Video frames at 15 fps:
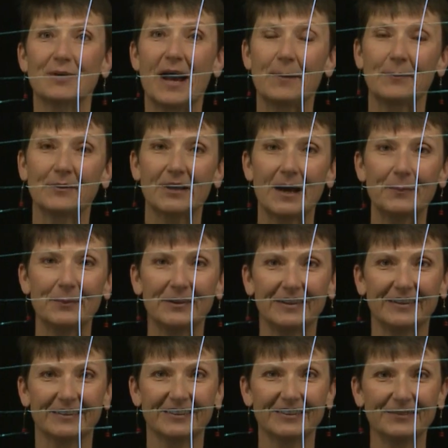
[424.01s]
wrap it up
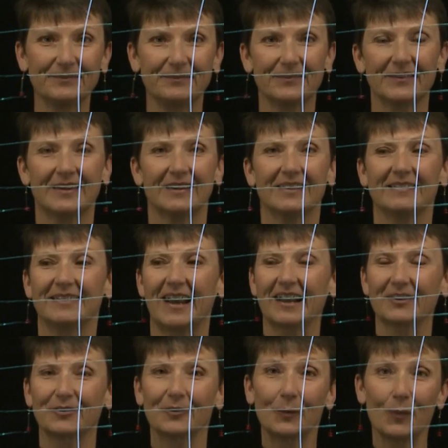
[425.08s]
here.
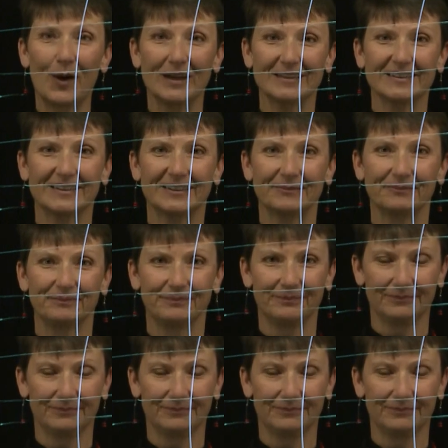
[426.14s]
Thanks for watching.